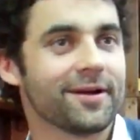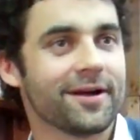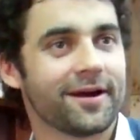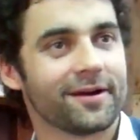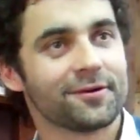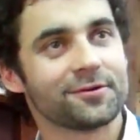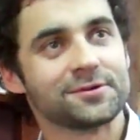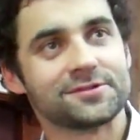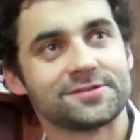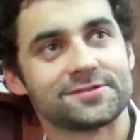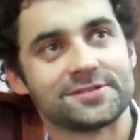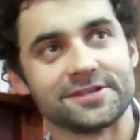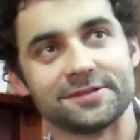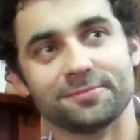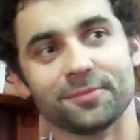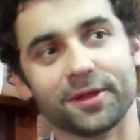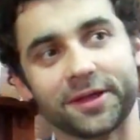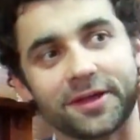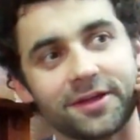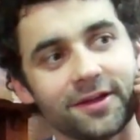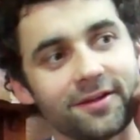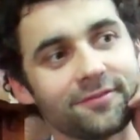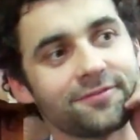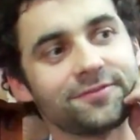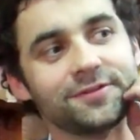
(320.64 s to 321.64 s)
always seem
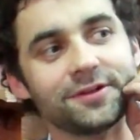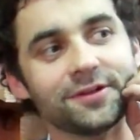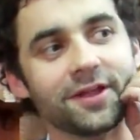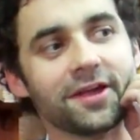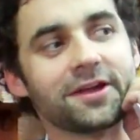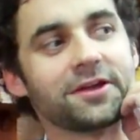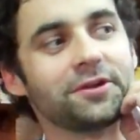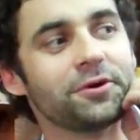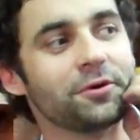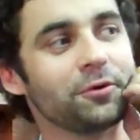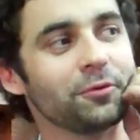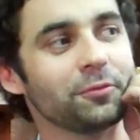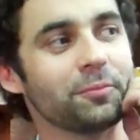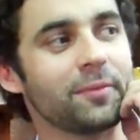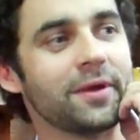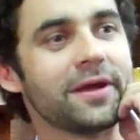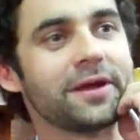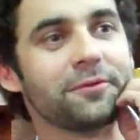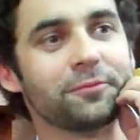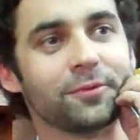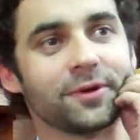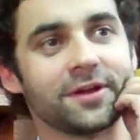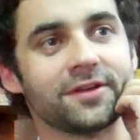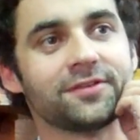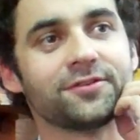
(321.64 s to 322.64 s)
like I feel like an old
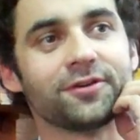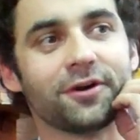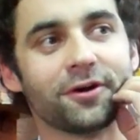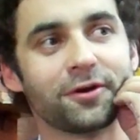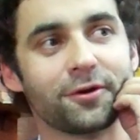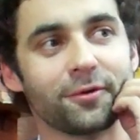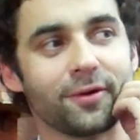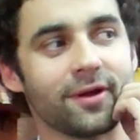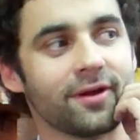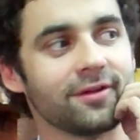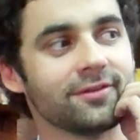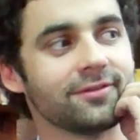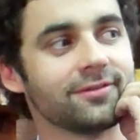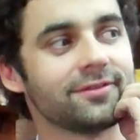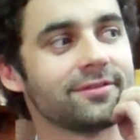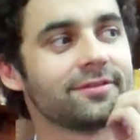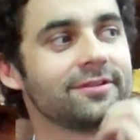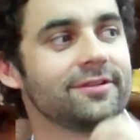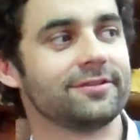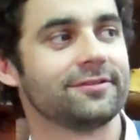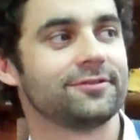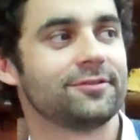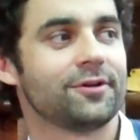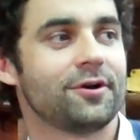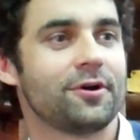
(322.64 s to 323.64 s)
man when I talk around
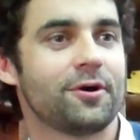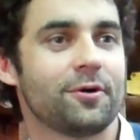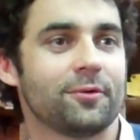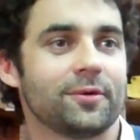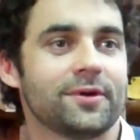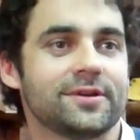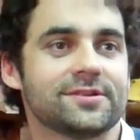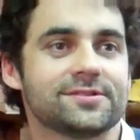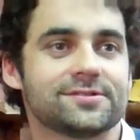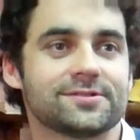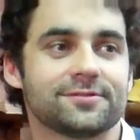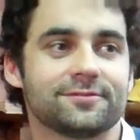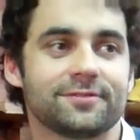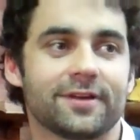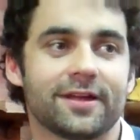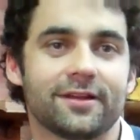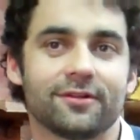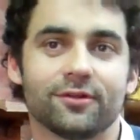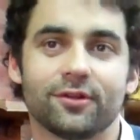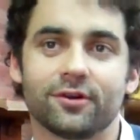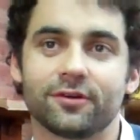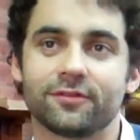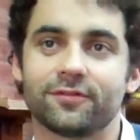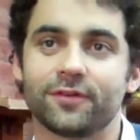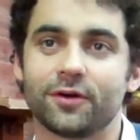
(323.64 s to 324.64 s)
the hallways of
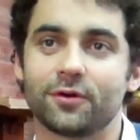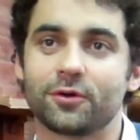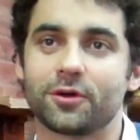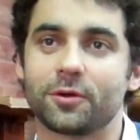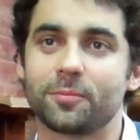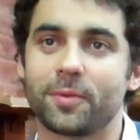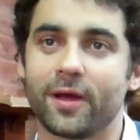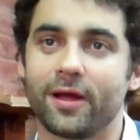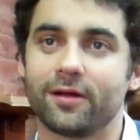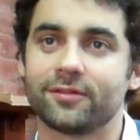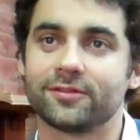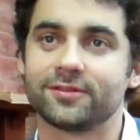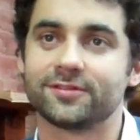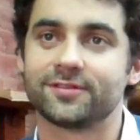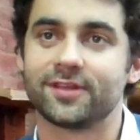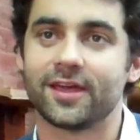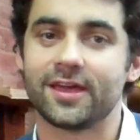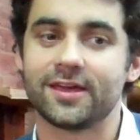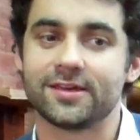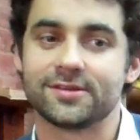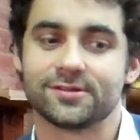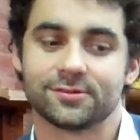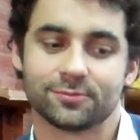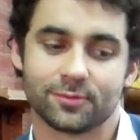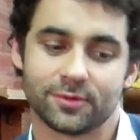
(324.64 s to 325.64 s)
Analog Folk about the
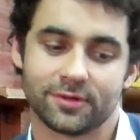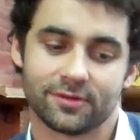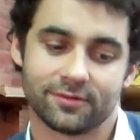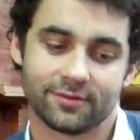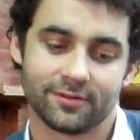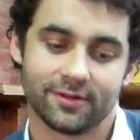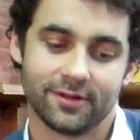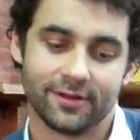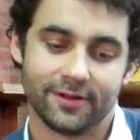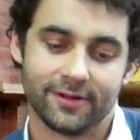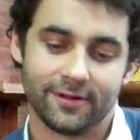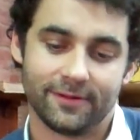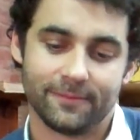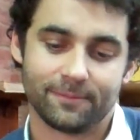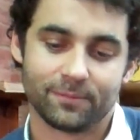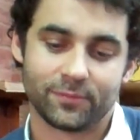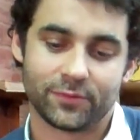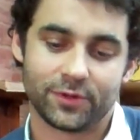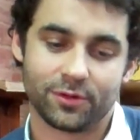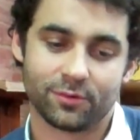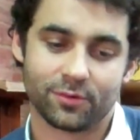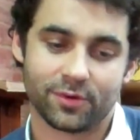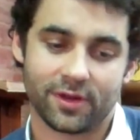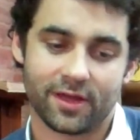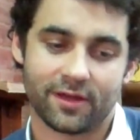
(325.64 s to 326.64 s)
days when
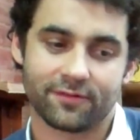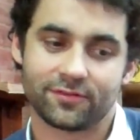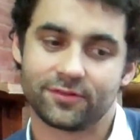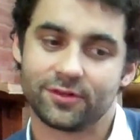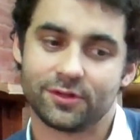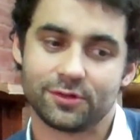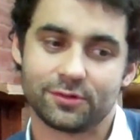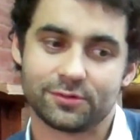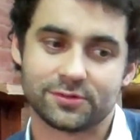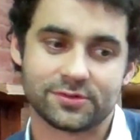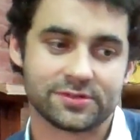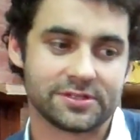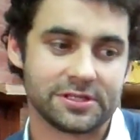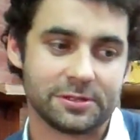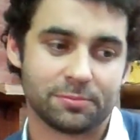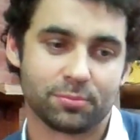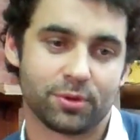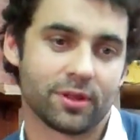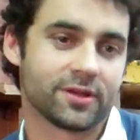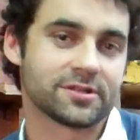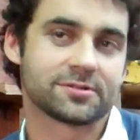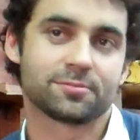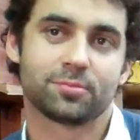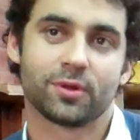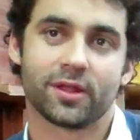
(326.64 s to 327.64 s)
you would have to use C++
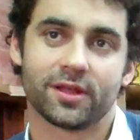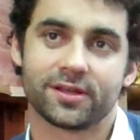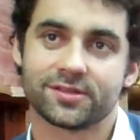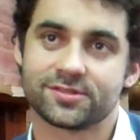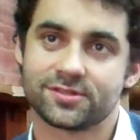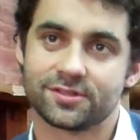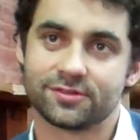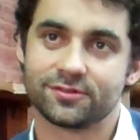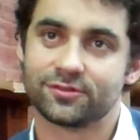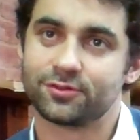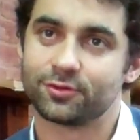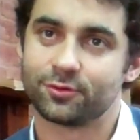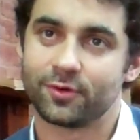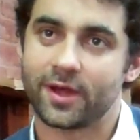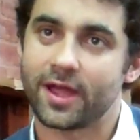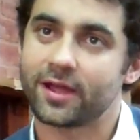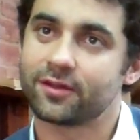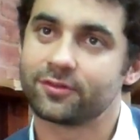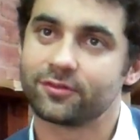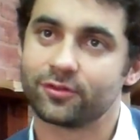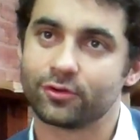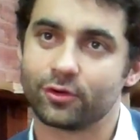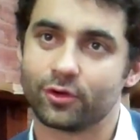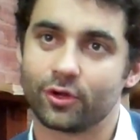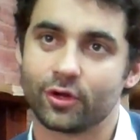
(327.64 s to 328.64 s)
and
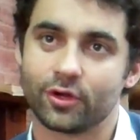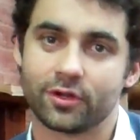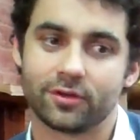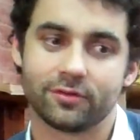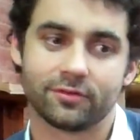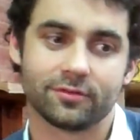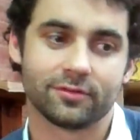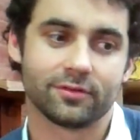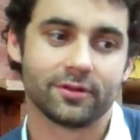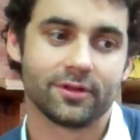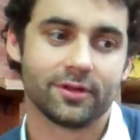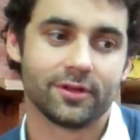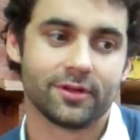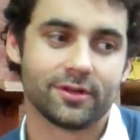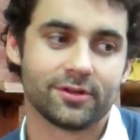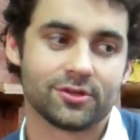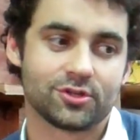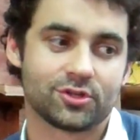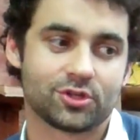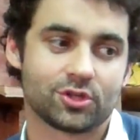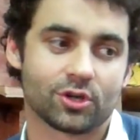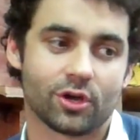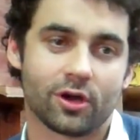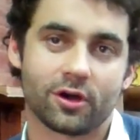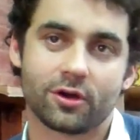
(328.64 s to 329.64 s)
Director and
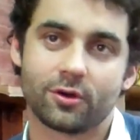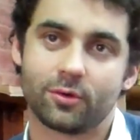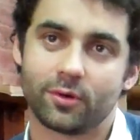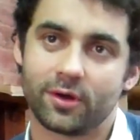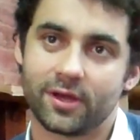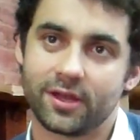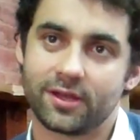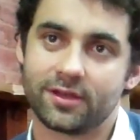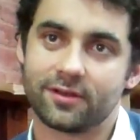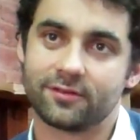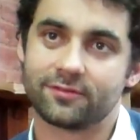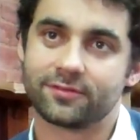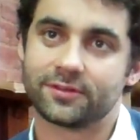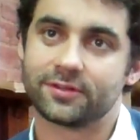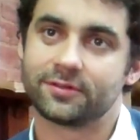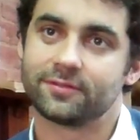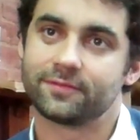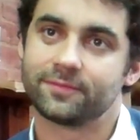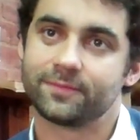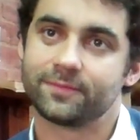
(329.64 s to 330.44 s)
Shockwave